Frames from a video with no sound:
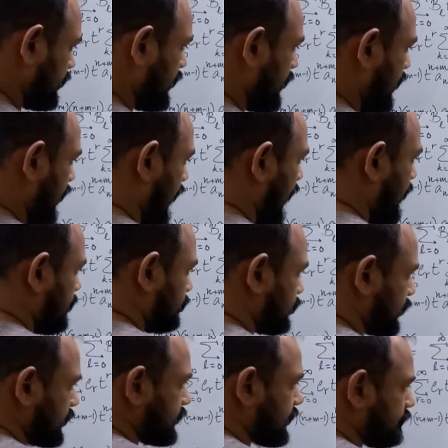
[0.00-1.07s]
And
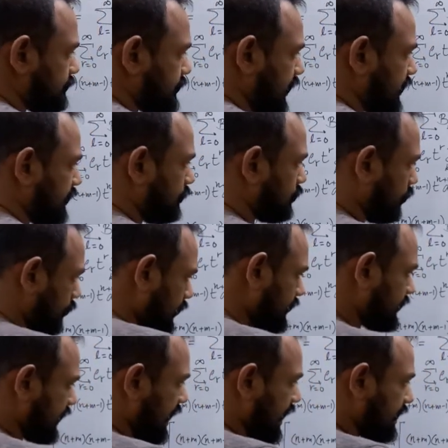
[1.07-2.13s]
since I've taken out only
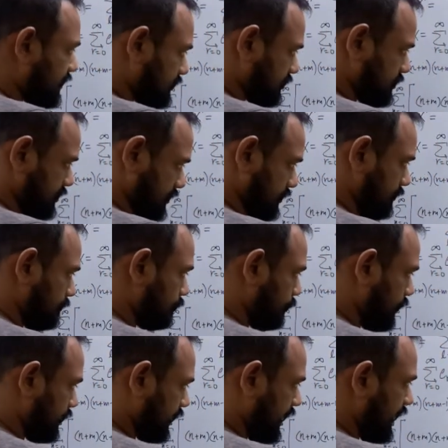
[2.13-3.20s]
the nth term
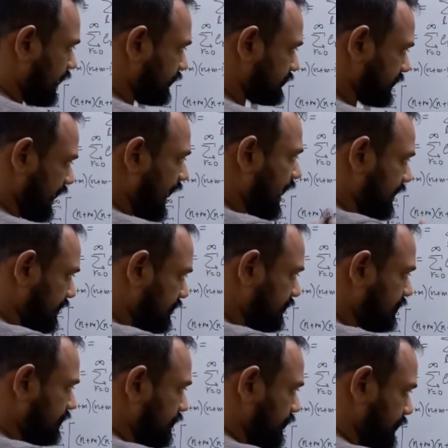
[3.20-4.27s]
where k is n,
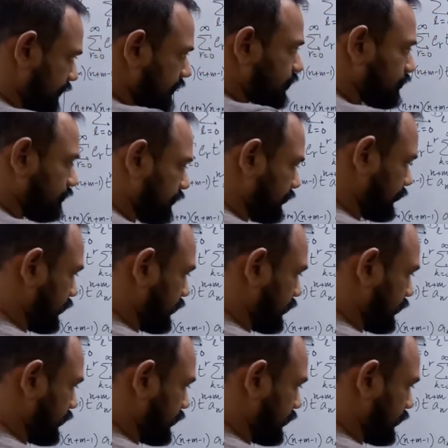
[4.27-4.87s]
the rest of the sum